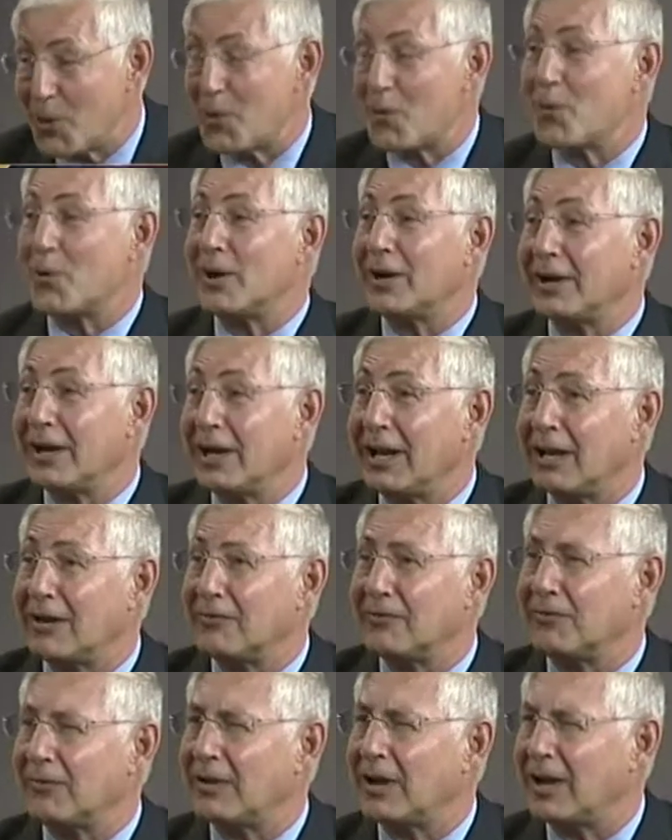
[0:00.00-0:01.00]
or
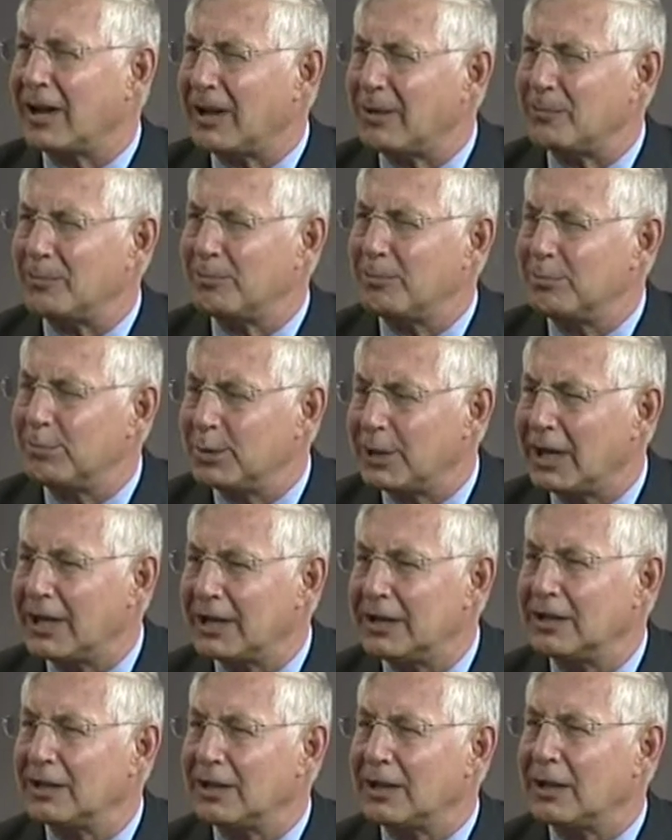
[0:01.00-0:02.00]
have a
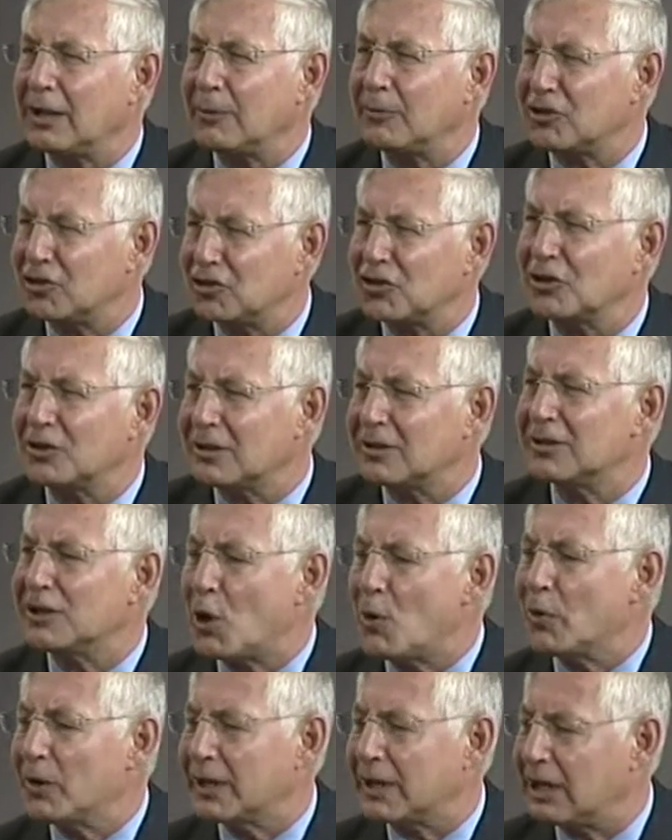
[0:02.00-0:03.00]
blood
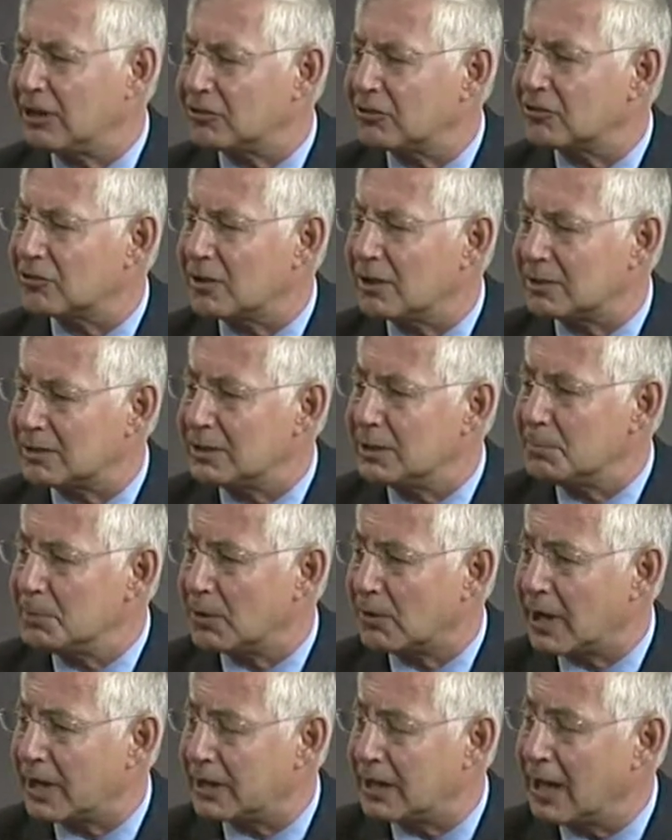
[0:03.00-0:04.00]
sugar-lowering agent called
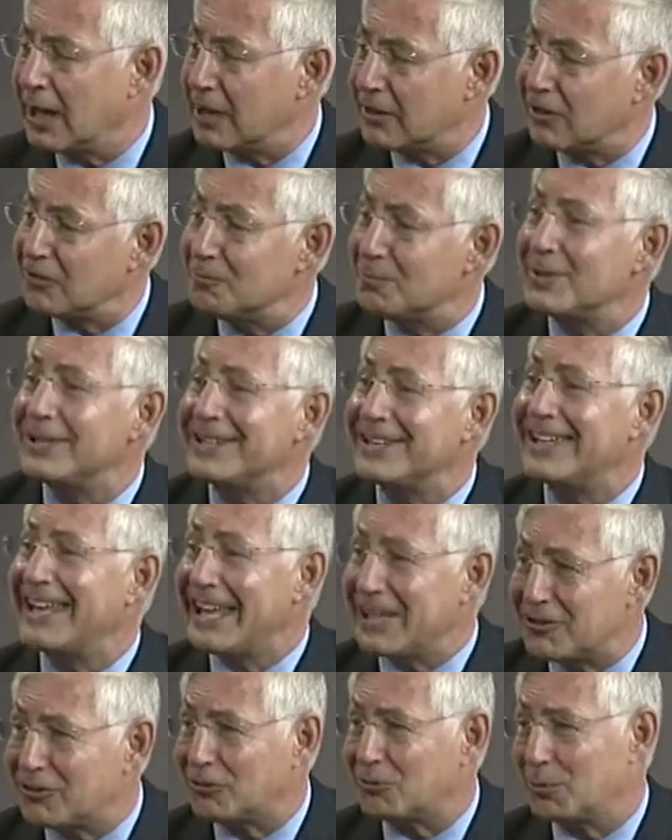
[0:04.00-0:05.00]
gliburide. There have been
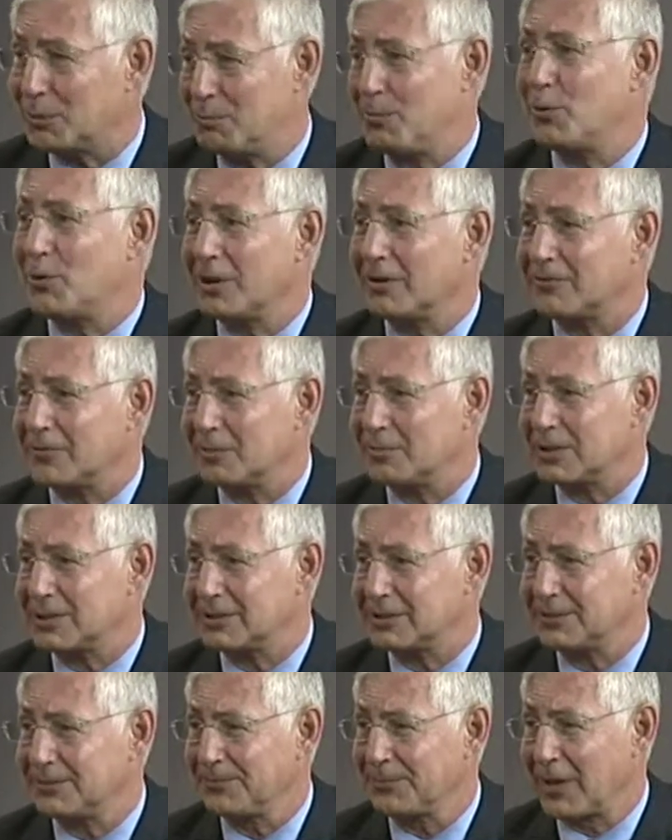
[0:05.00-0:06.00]
deaths reported from this.